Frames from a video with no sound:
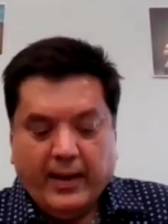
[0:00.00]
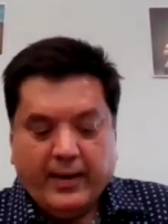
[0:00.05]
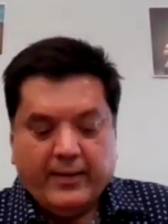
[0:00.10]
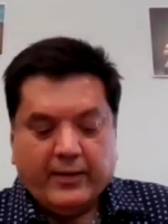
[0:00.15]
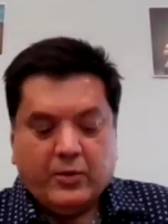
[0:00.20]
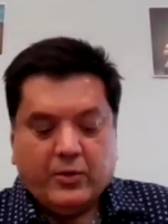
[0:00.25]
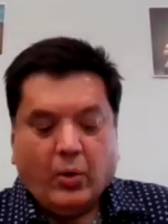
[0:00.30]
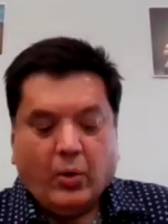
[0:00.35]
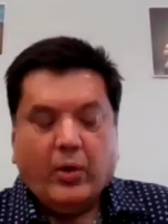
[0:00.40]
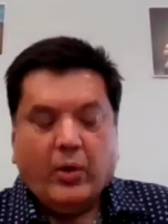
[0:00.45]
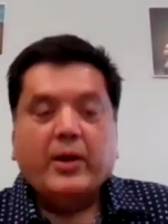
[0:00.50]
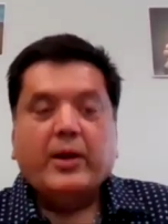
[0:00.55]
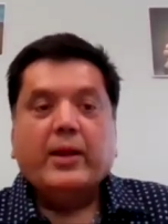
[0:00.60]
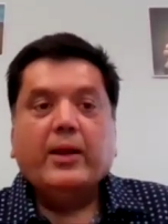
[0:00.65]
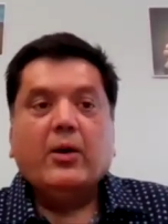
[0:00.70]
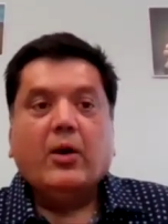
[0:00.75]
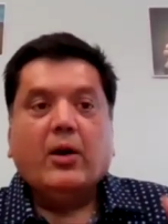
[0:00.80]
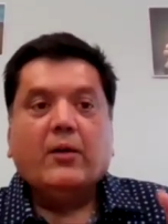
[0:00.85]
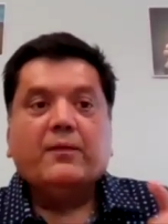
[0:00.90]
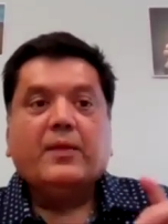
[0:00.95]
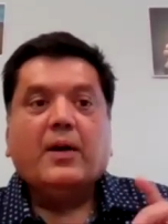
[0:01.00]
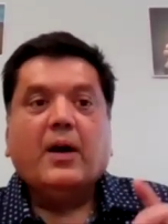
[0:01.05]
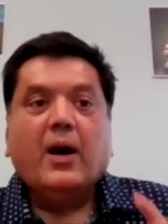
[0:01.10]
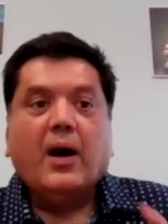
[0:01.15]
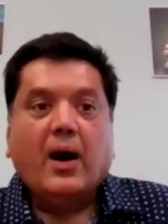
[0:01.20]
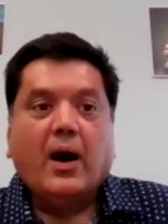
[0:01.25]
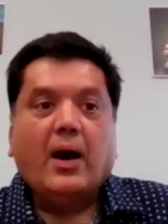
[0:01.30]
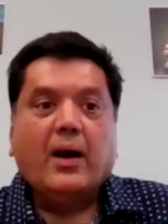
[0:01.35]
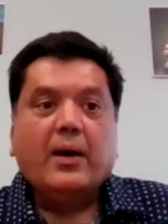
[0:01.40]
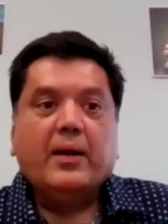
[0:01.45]
It is a quality of the
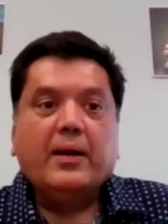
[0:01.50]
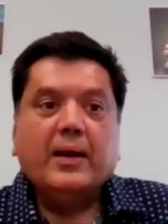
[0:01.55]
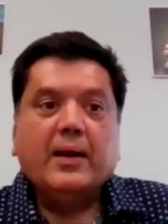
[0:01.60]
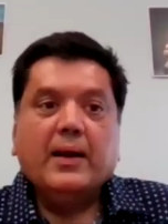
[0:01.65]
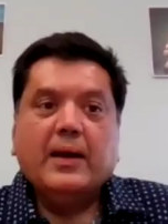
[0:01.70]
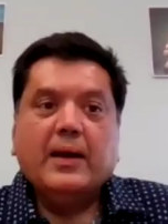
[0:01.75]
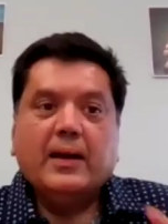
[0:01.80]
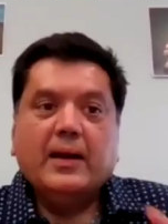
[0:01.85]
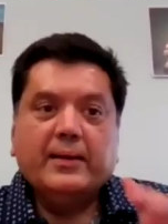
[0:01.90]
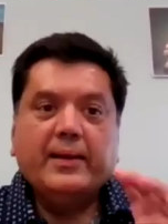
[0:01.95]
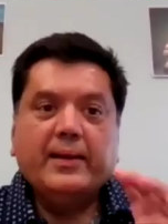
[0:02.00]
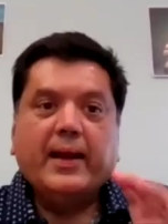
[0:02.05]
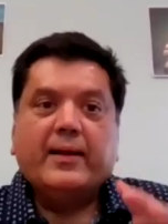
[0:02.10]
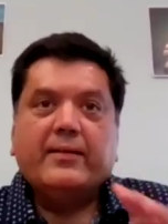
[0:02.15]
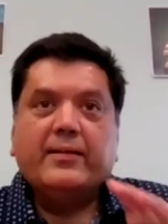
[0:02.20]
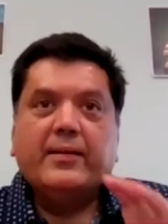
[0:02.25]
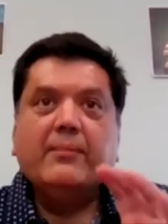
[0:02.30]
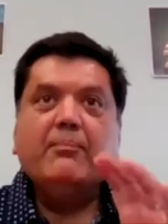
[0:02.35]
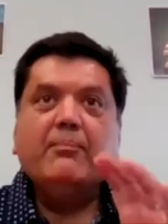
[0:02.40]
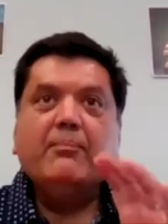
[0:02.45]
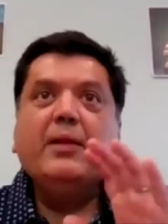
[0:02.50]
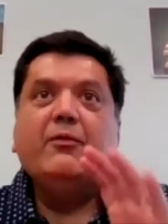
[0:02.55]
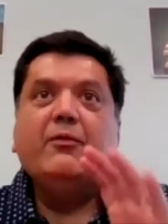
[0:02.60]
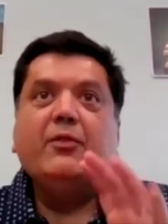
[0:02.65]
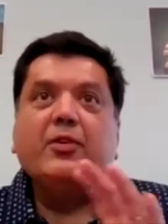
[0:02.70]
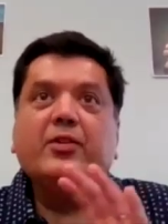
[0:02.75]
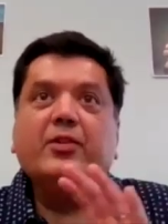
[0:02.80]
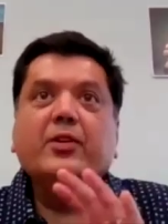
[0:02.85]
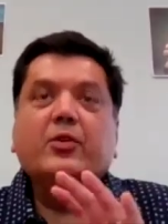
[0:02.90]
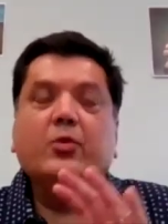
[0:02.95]
heart that simply
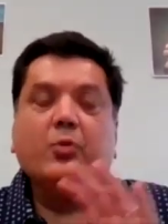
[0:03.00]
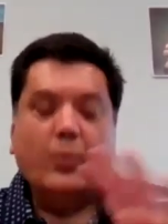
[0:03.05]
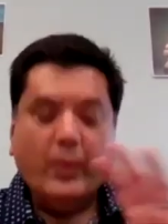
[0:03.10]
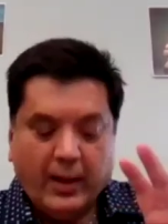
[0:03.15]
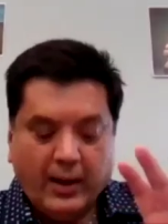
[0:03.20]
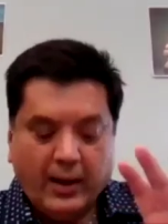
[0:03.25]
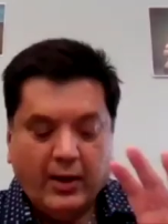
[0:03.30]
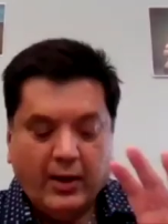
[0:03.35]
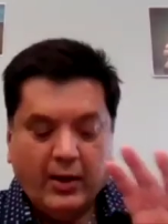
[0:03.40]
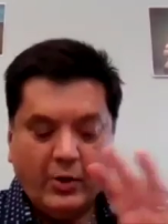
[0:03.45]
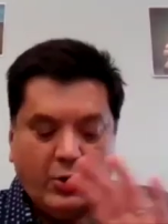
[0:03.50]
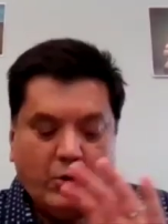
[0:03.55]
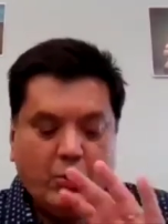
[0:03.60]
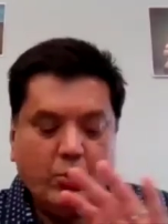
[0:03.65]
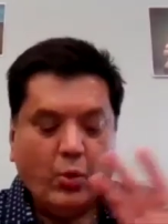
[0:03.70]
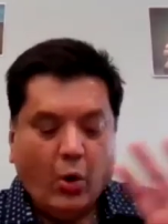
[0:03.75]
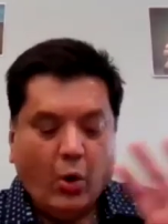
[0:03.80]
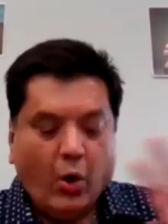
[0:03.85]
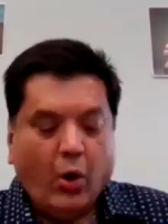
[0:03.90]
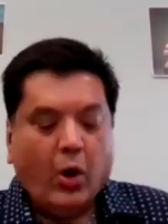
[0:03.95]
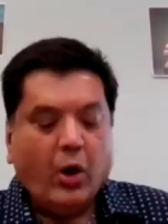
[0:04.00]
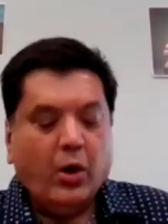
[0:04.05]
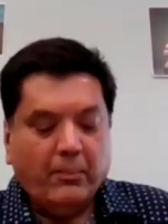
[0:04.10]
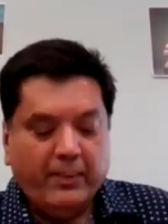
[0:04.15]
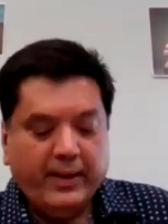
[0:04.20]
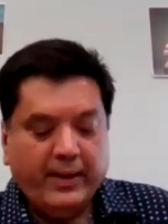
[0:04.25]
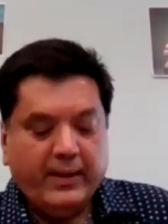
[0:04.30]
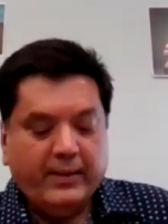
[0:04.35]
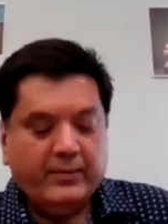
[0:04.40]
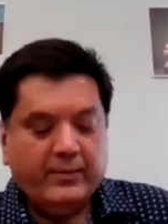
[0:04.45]
wishes well to
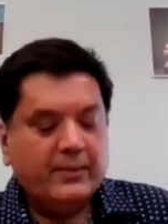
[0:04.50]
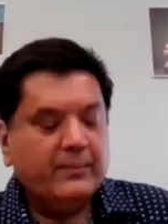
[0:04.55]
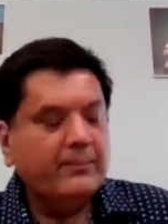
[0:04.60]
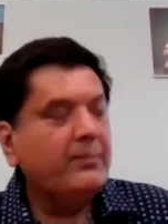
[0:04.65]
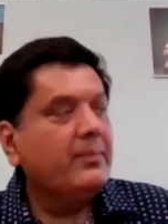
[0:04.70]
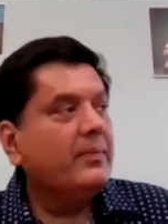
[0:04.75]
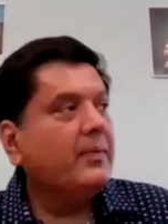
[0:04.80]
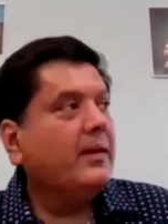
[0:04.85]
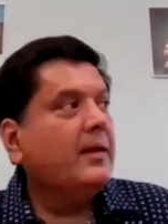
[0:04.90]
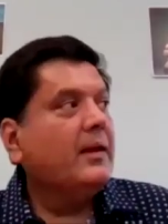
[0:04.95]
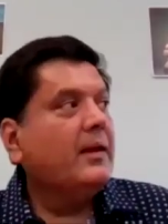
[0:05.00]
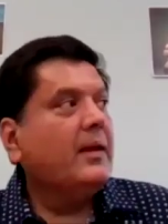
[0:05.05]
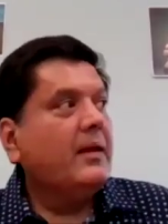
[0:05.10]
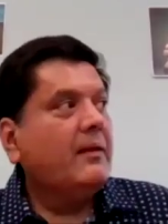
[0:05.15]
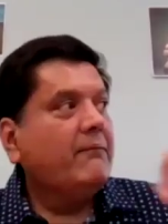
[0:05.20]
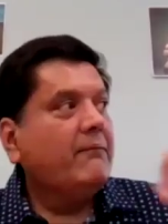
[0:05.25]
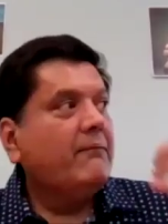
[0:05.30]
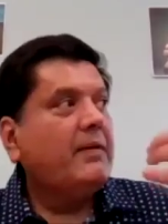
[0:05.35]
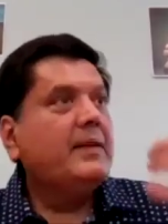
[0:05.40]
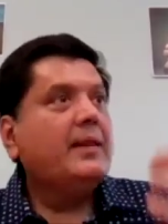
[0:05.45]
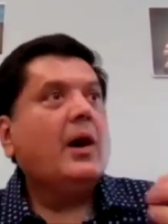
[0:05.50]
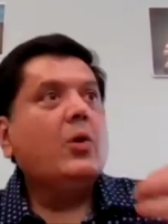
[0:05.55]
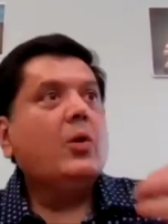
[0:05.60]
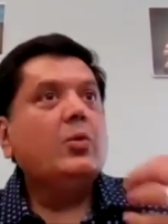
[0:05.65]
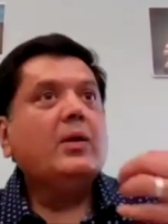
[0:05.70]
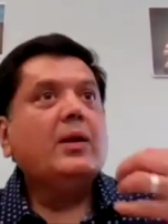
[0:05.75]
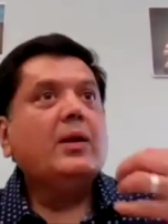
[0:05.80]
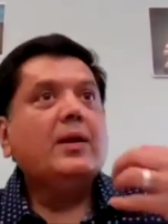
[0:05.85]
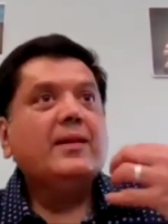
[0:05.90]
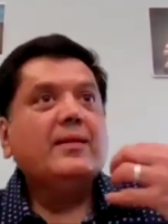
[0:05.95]
all beings
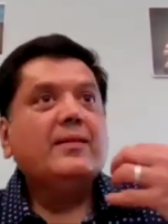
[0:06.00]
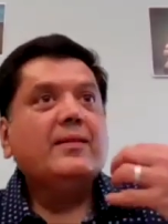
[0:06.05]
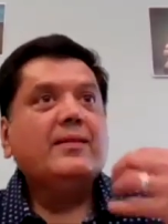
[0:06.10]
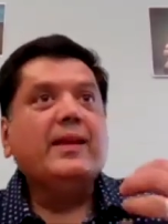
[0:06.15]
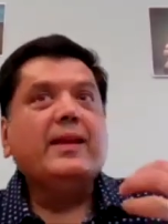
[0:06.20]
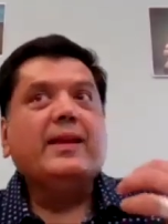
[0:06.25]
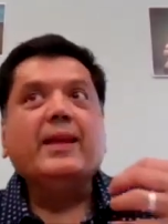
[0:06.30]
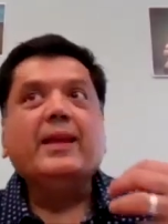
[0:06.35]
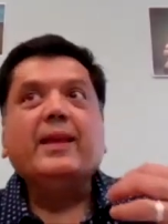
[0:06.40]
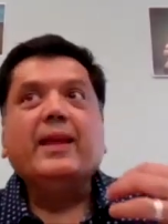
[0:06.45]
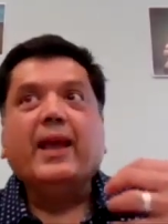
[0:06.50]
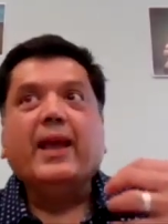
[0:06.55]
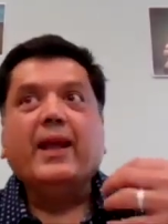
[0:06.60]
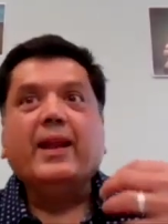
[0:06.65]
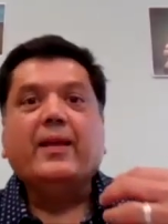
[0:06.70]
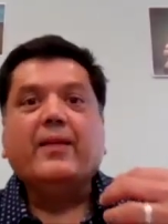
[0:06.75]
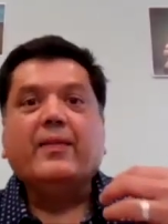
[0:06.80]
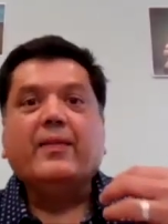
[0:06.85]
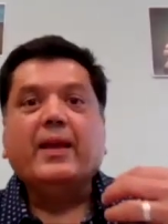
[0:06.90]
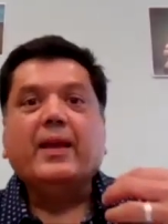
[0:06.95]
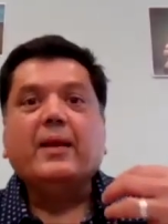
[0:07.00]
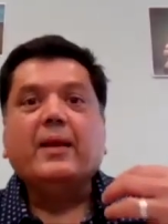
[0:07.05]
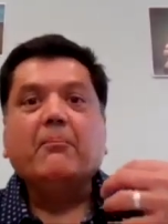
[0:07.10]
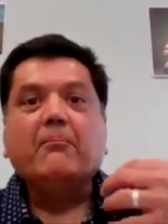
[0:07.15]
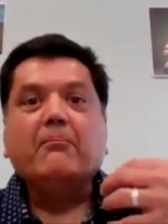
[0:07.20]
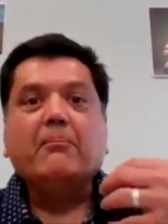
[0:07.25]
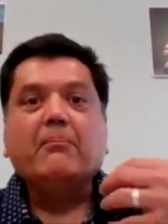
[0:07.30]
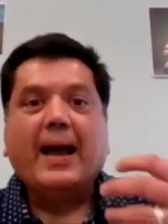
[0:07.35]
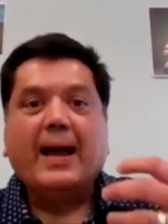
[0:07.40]
without seeking anything